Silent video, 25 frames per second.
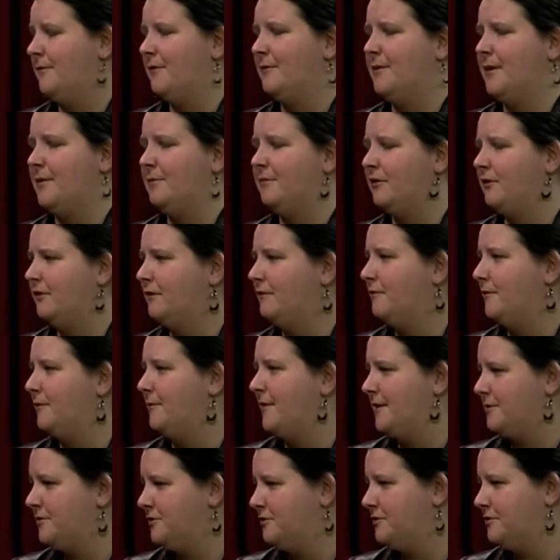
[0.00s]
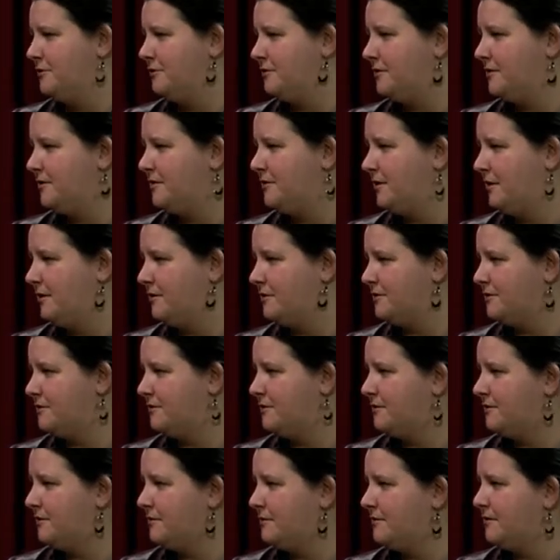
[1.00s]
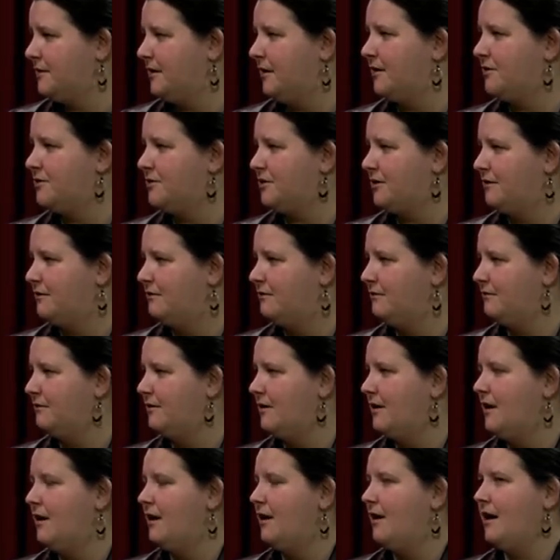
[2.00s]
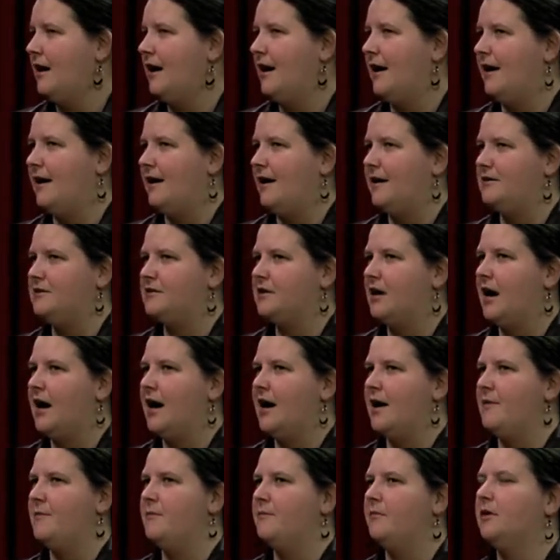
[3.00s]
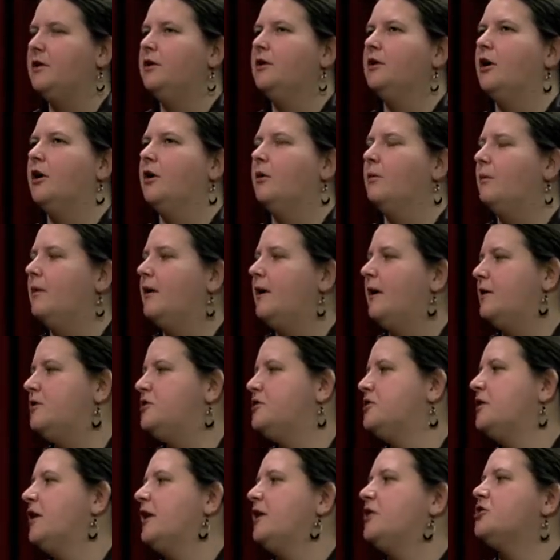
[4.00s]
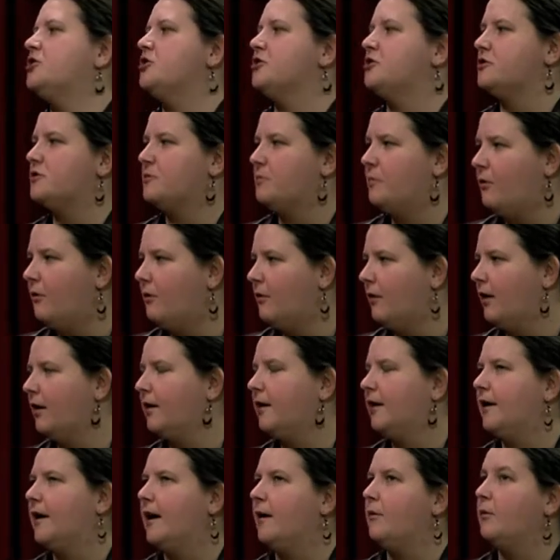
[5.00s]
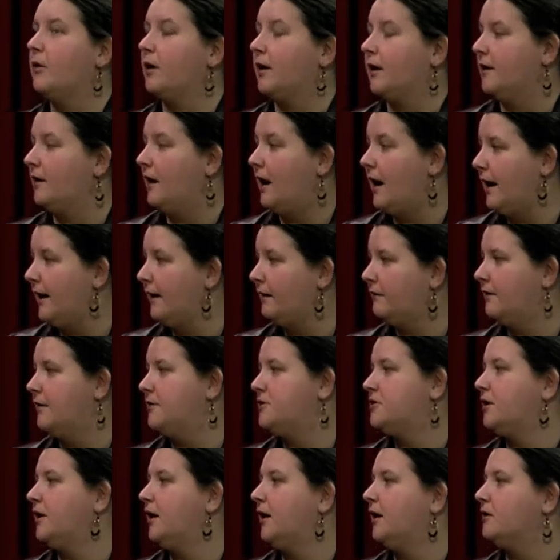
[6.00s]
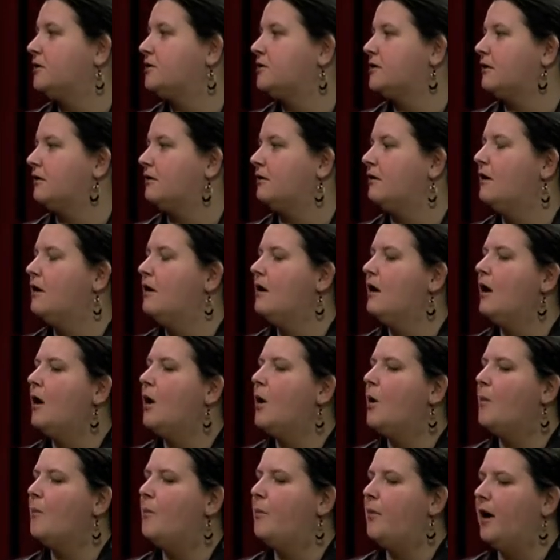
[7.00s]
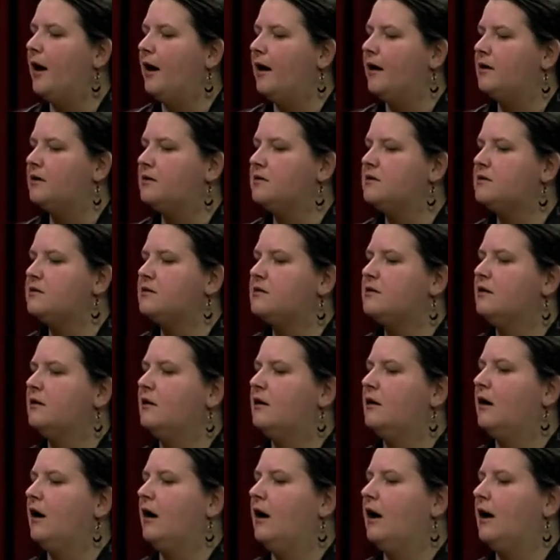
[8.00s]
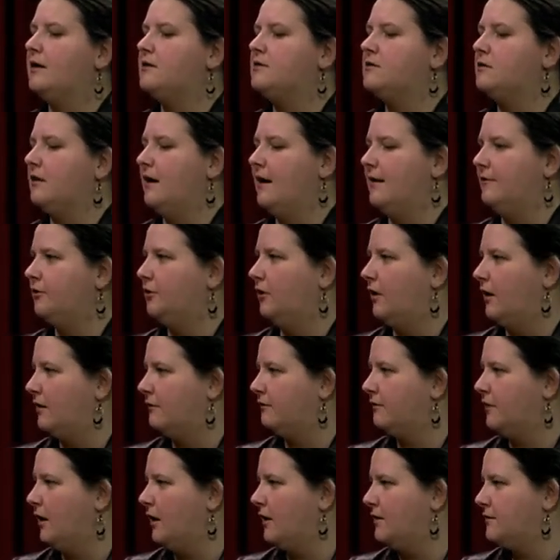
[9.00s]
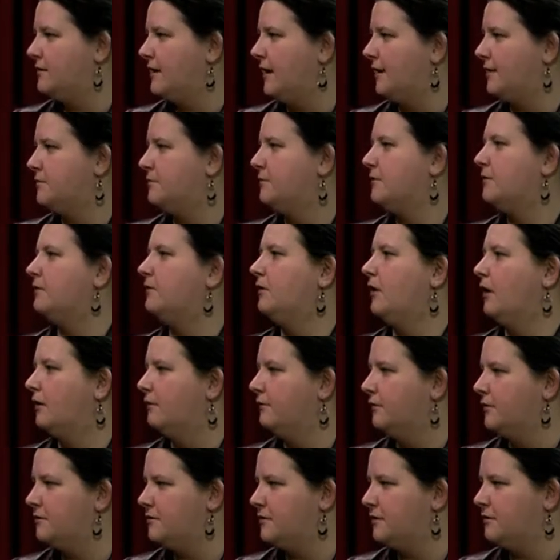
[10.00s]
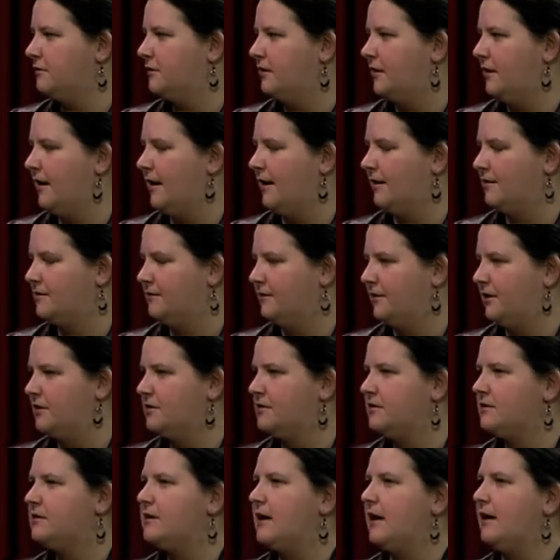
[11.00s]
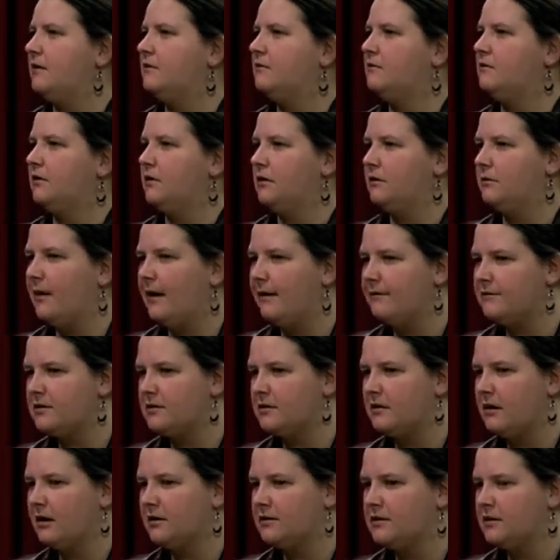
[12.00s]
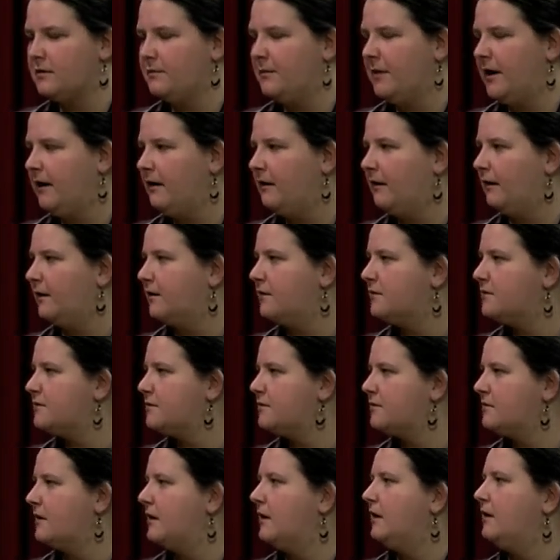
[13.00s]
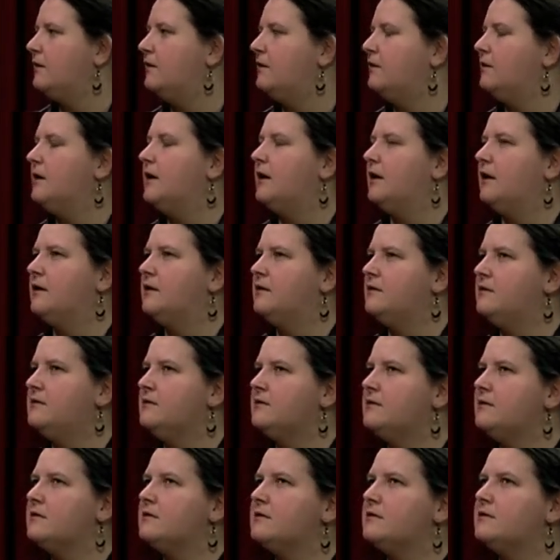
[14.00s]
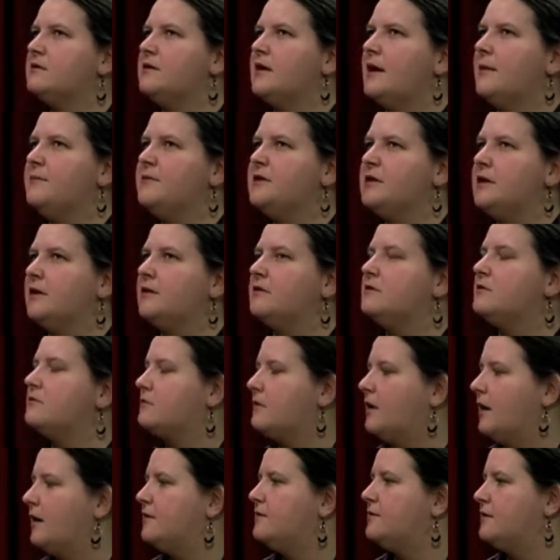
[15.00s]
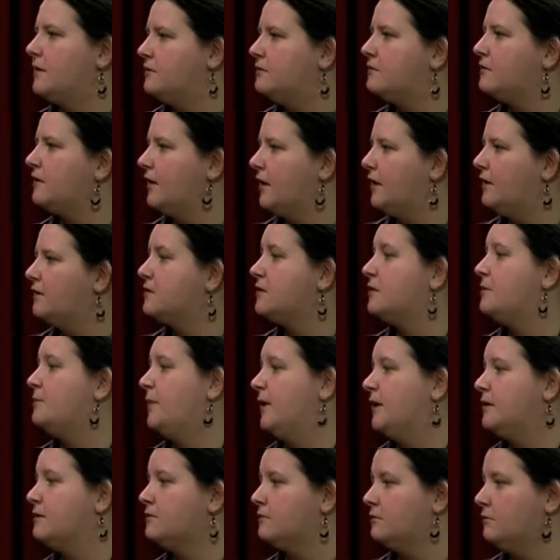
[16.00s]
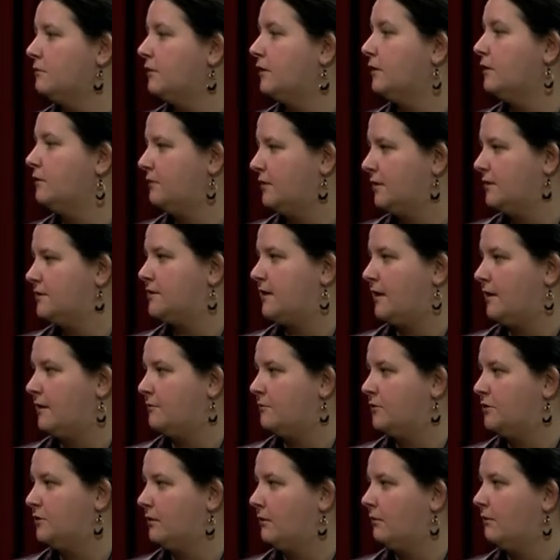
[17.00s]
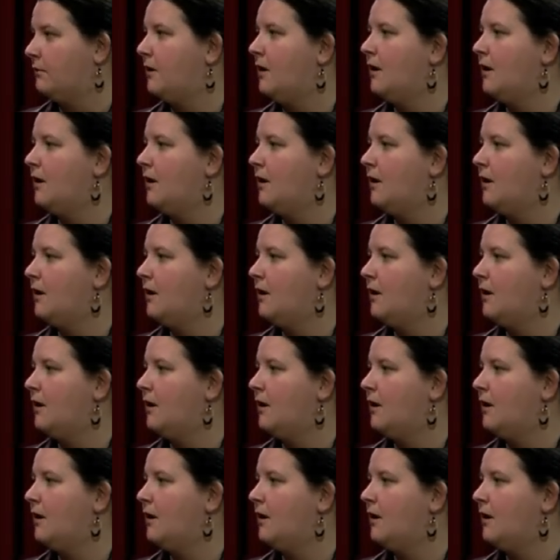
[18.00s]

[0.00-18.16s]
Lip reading: a member of the Massachusetts Teachers Association, and I'm, education support, and I work in higher education. But I still have a lot of contact with a lot of those union activists, and you have to talk to the parents. It is tempting to try and send your kid to the best school that you can send them to.